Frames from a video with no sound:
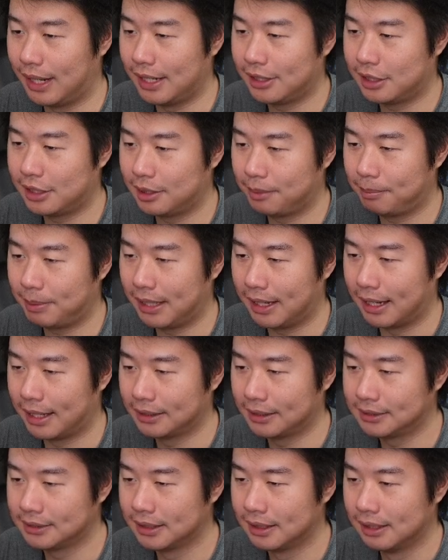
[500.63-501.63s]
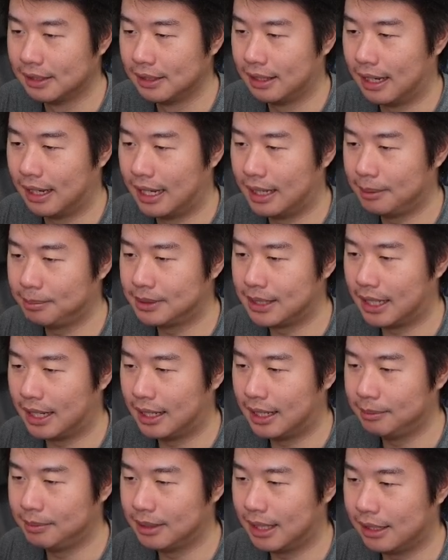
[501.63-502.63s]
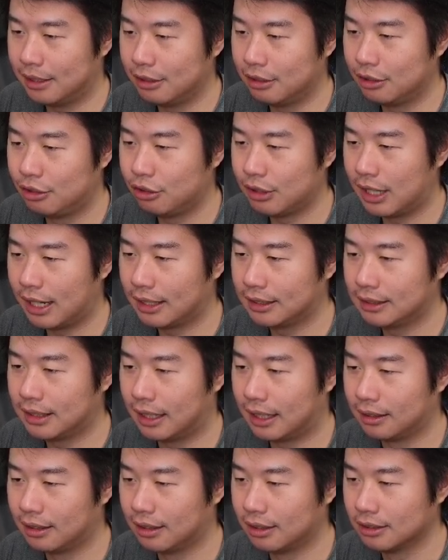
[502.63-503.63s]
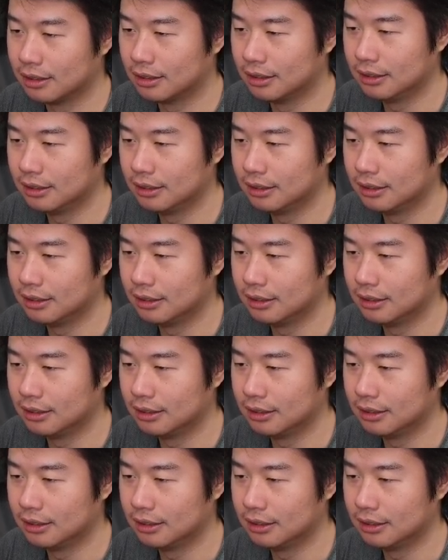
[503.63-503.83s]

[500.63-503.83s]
T T P S uptime.dragon.local,